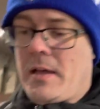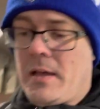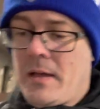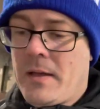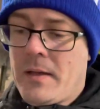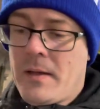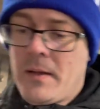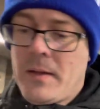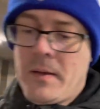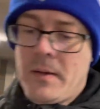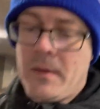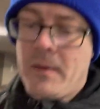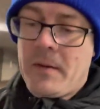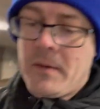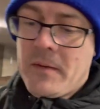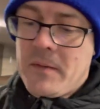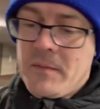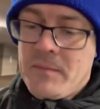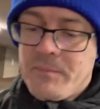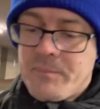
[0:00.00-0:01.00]

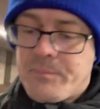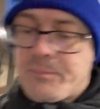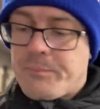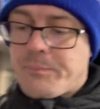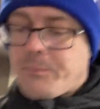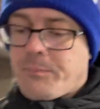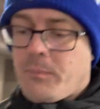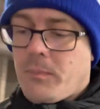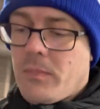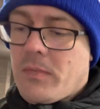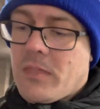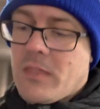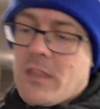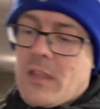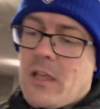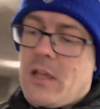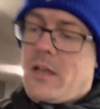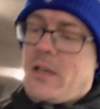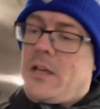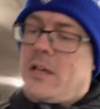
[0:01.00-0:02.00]

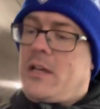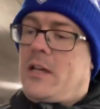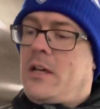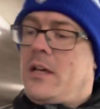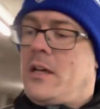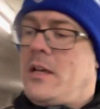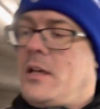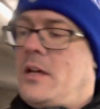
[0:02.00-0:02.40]
Nobody speaks.